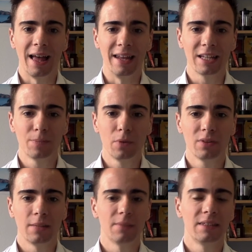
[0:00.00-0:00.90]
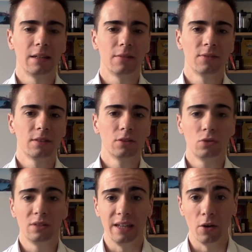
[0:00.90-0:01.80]
and expose themselves
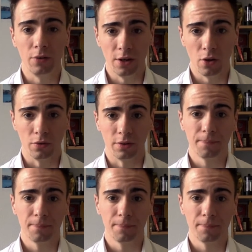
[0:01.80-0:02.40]
to the unknown.